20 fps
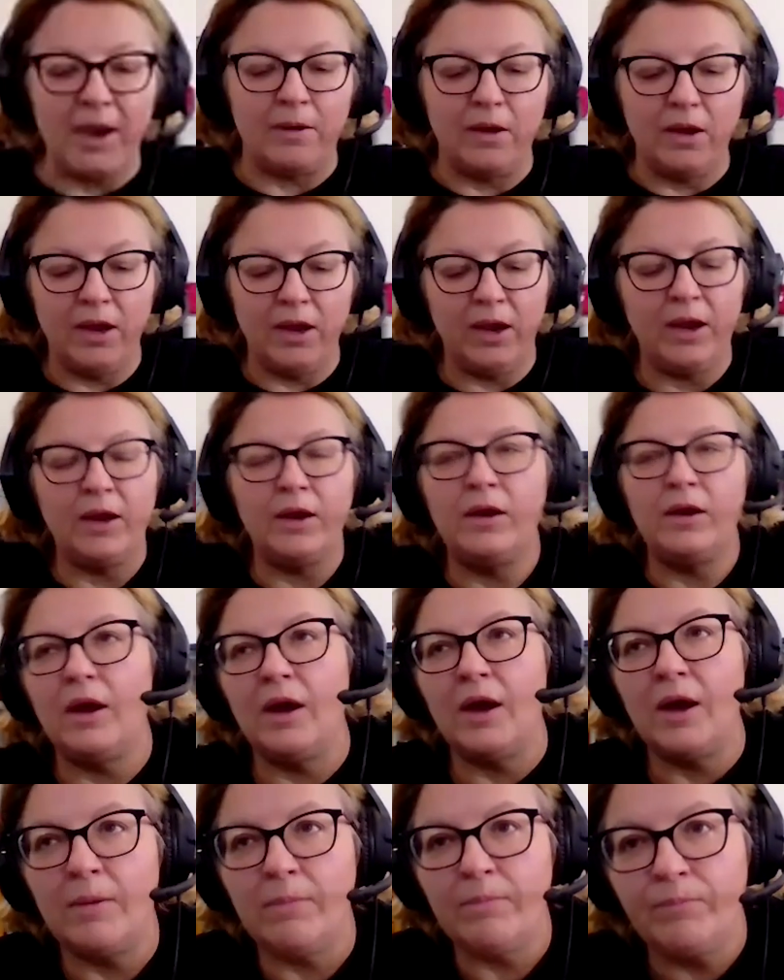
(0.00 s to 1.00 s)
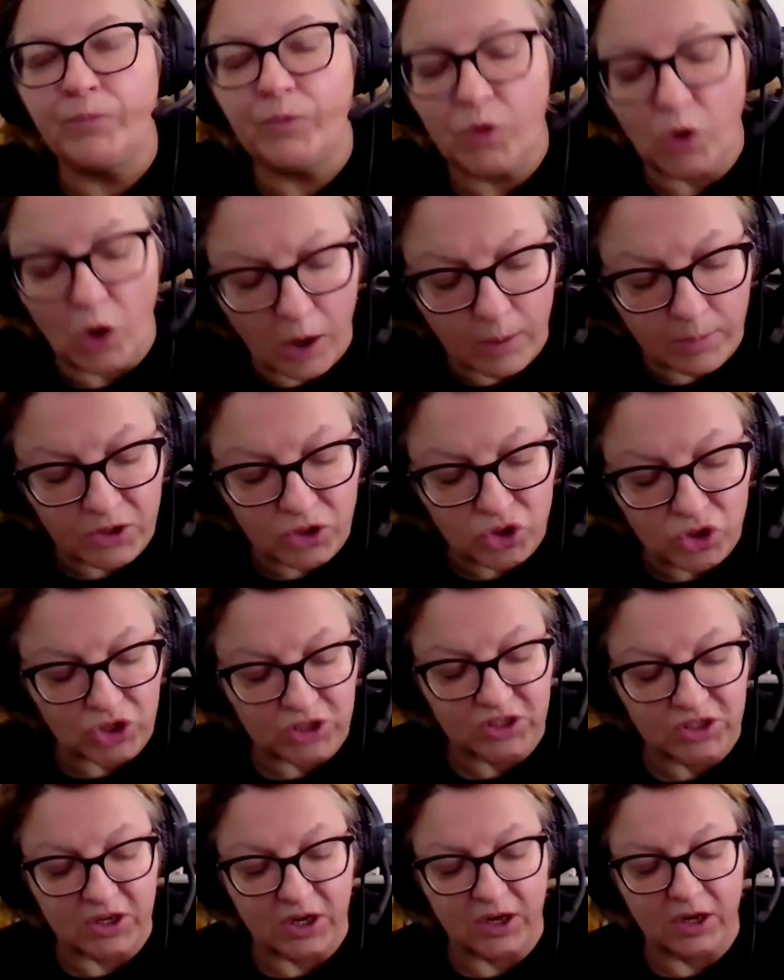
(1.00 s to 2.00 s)
and Carmen
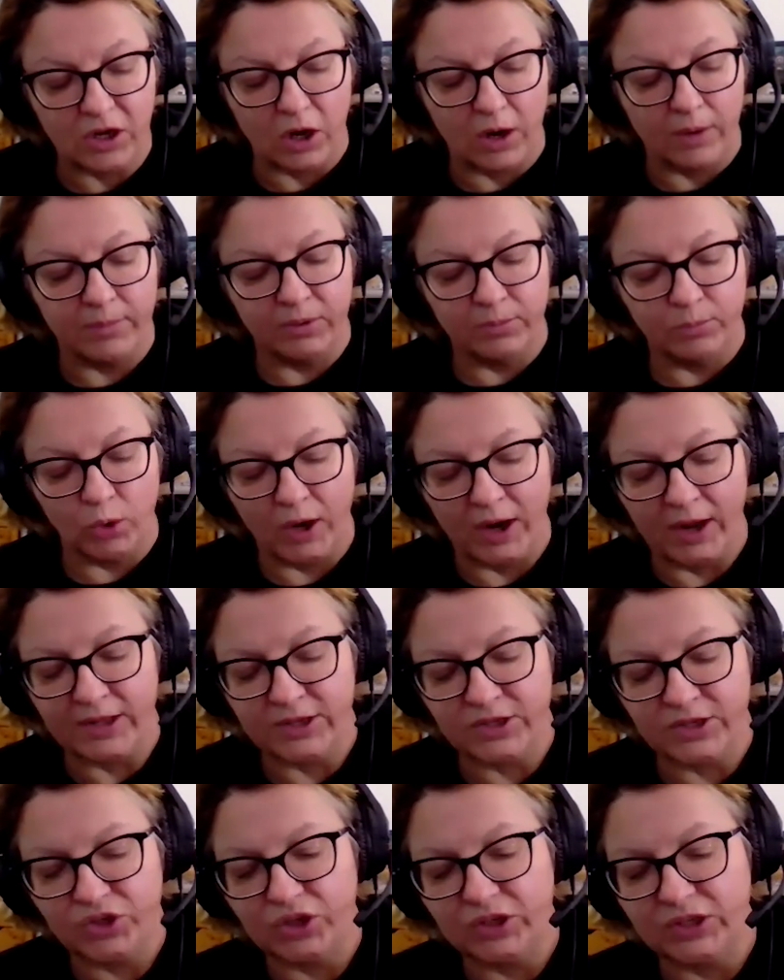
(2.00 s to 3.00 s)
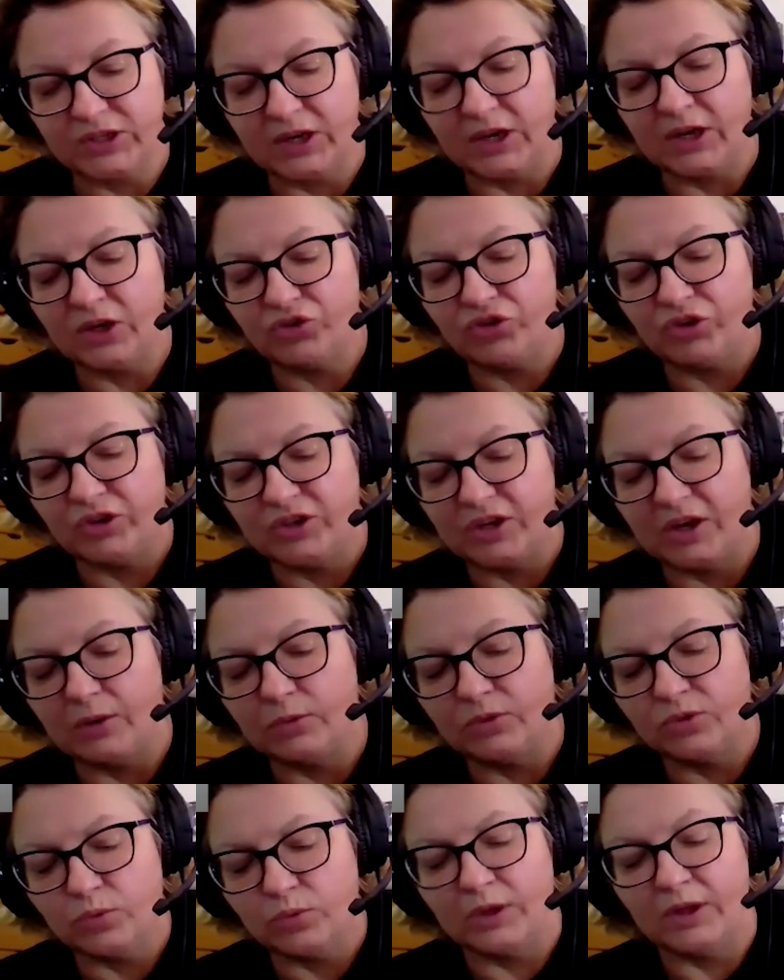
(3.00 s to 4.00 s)
just did it. Carmen Morales just did it. She said it
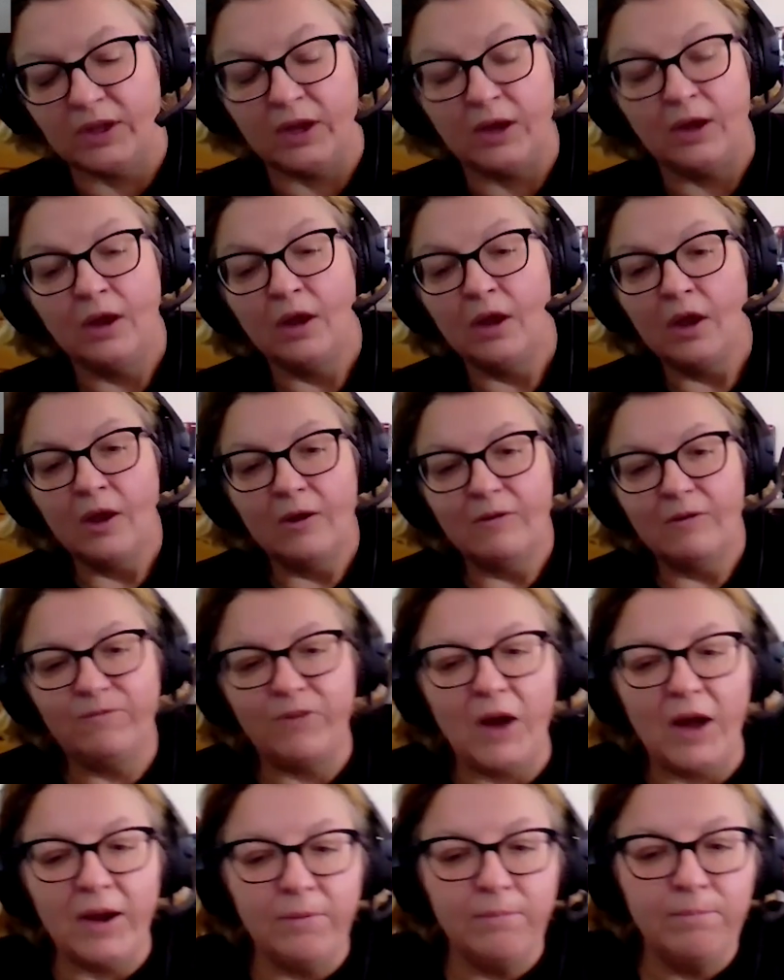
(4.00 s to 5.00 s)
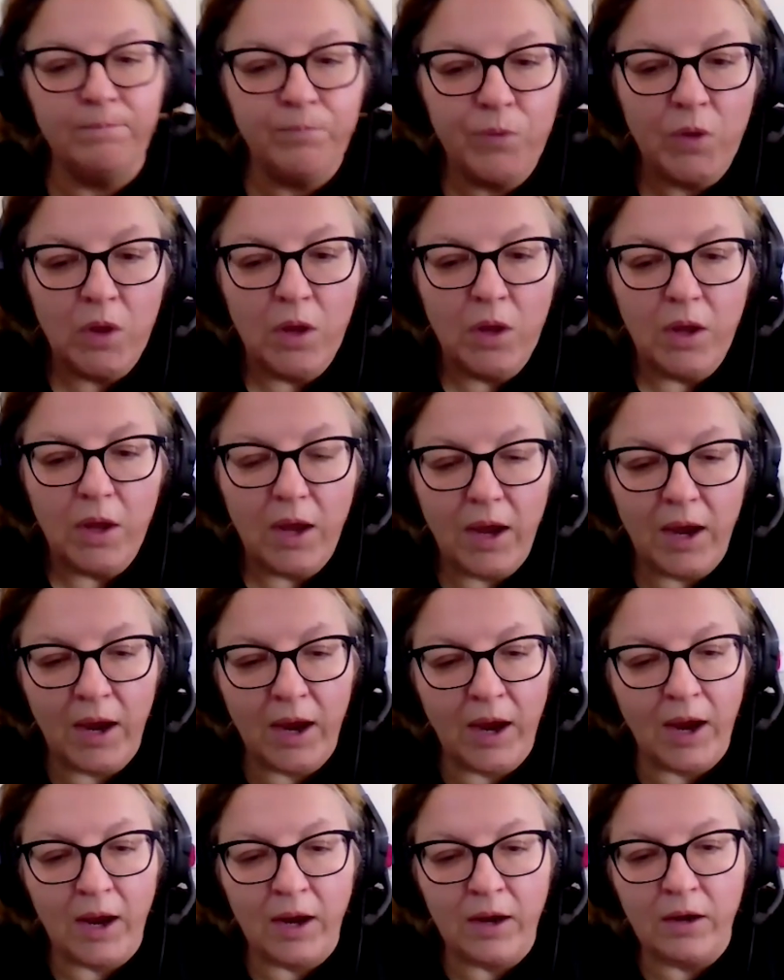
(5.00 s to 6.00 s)
was really fun,
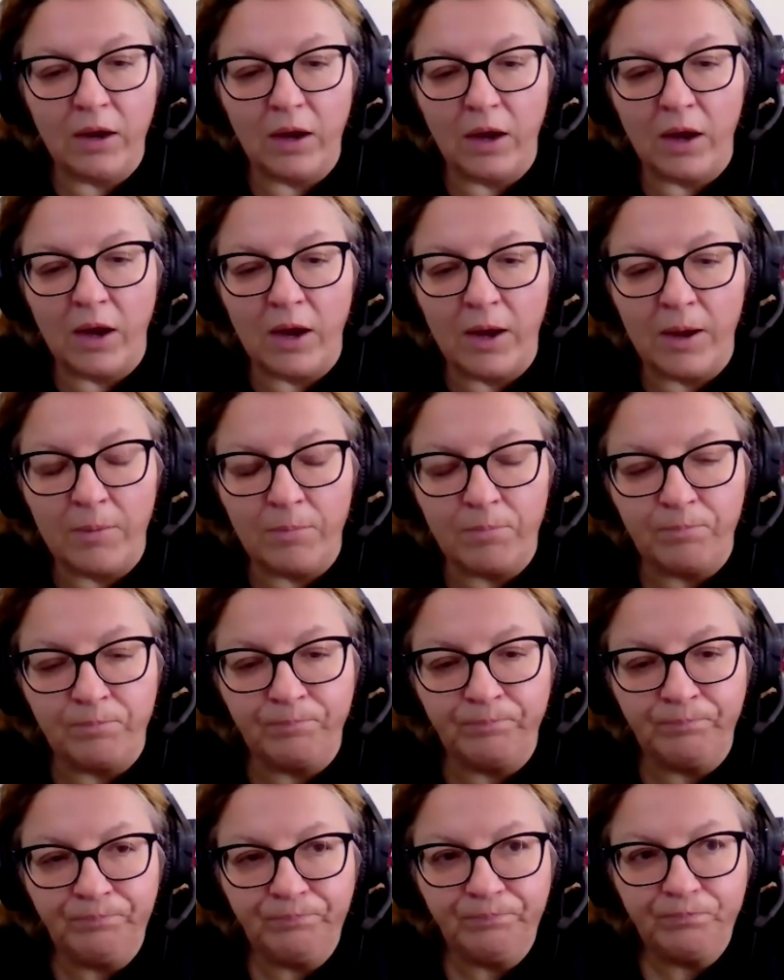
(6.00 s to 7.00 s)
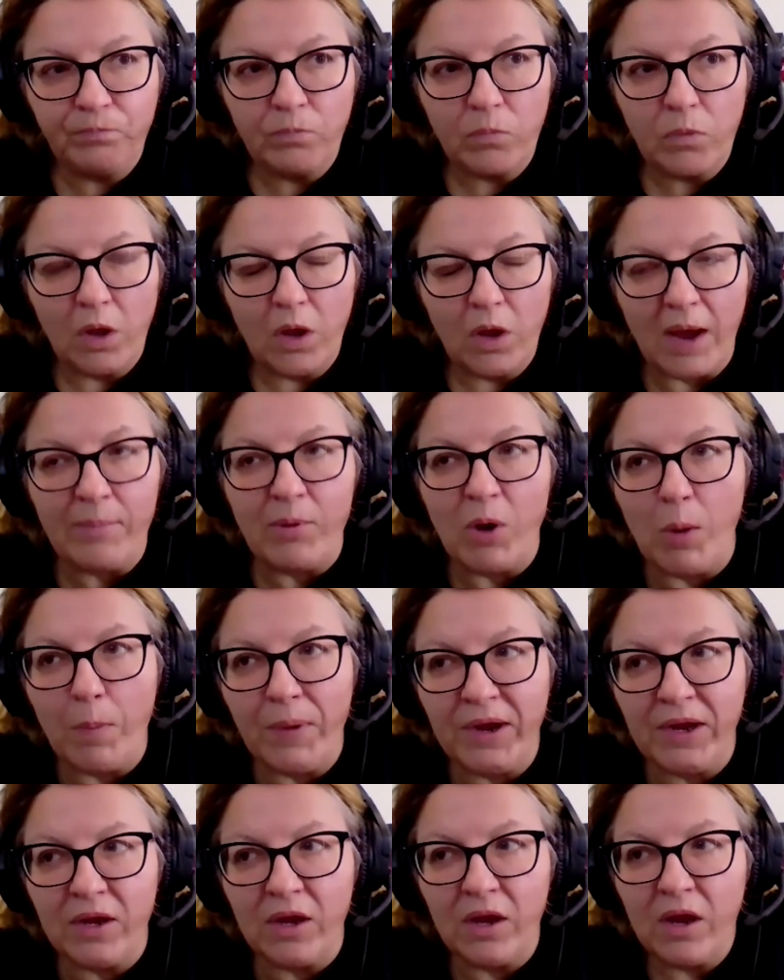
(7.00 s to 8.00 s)
and I'm
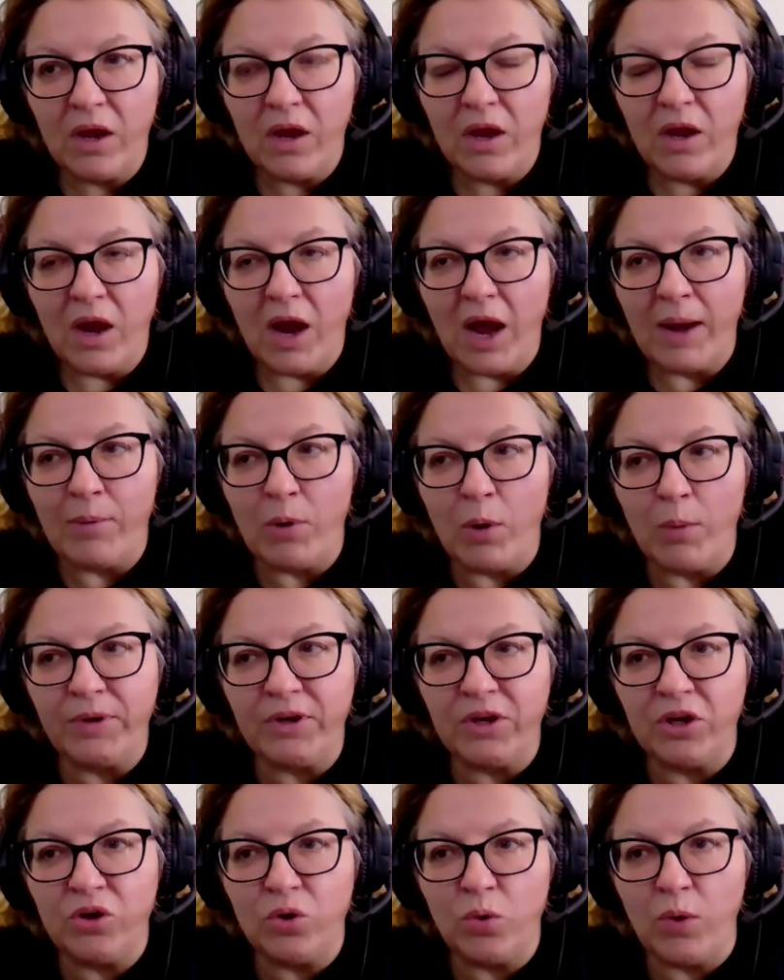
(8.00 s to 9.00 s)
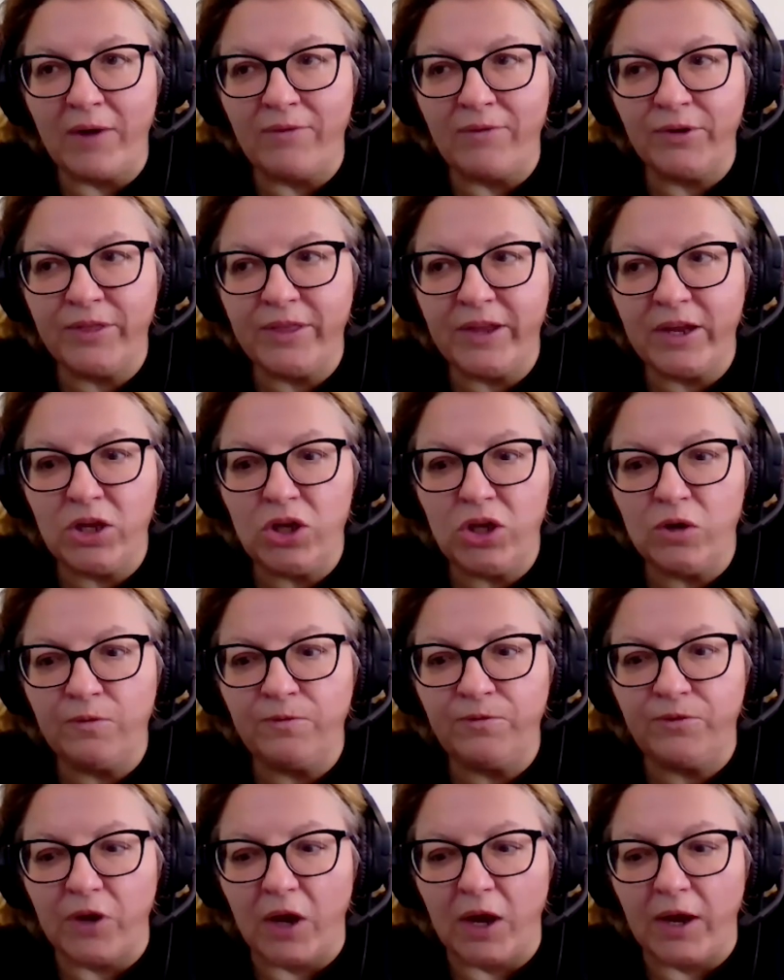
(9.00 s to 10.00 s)
hoping to do everything
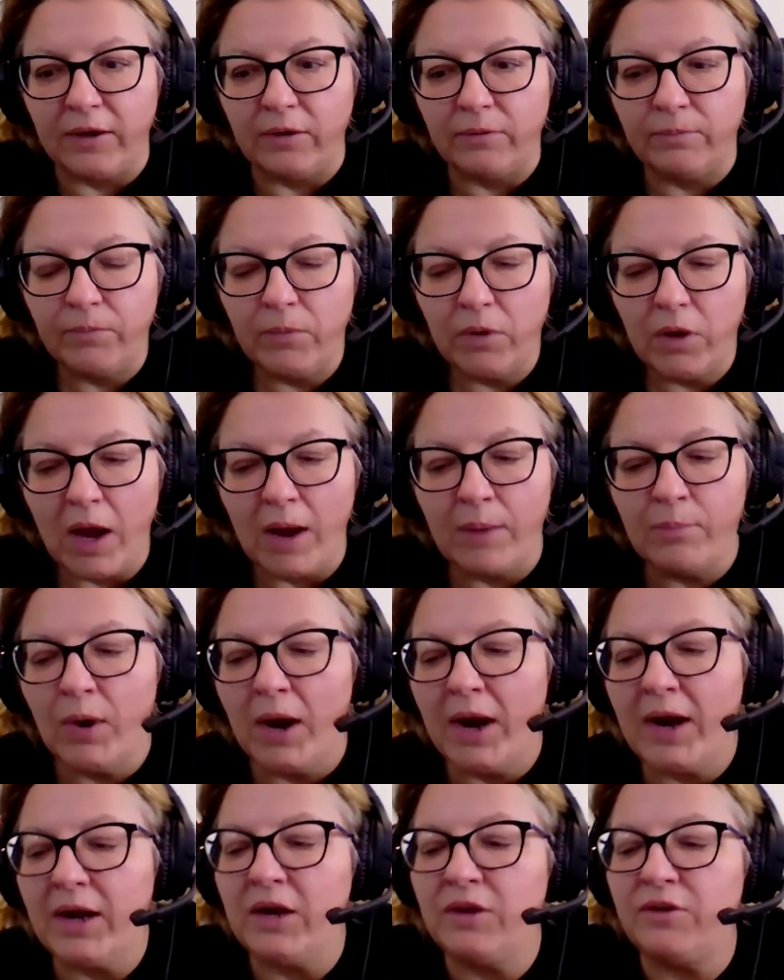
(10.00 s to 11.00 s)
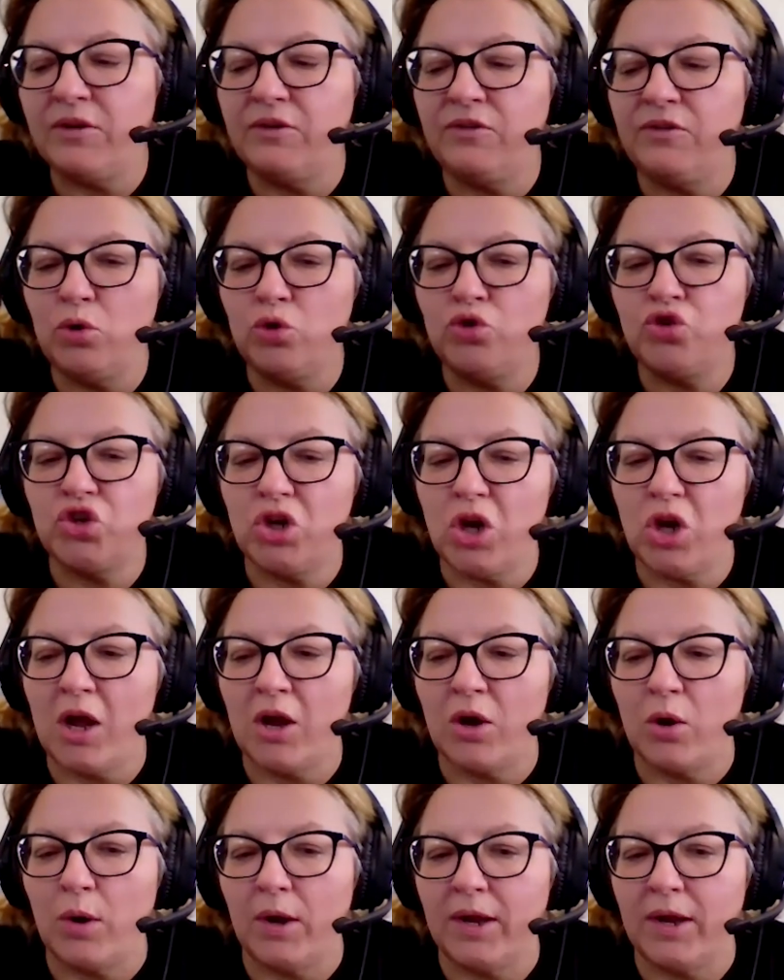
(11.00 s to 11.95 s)
you've done. I'm ready to do Chicago